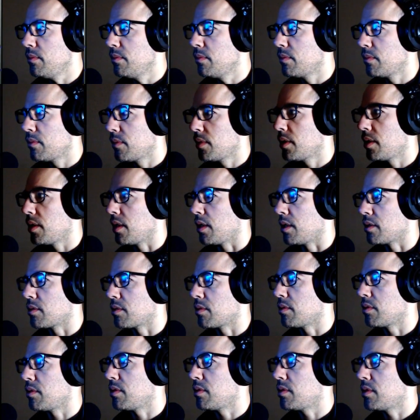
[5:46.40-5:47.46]
Yeah, let's go into
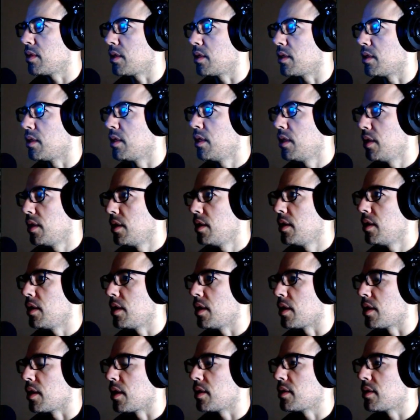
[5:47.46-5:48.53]
Lesica.
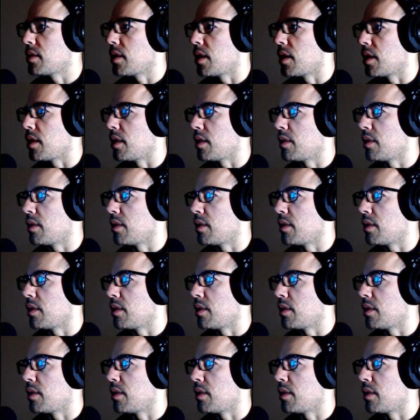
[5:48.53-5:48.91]
Yeah, that data.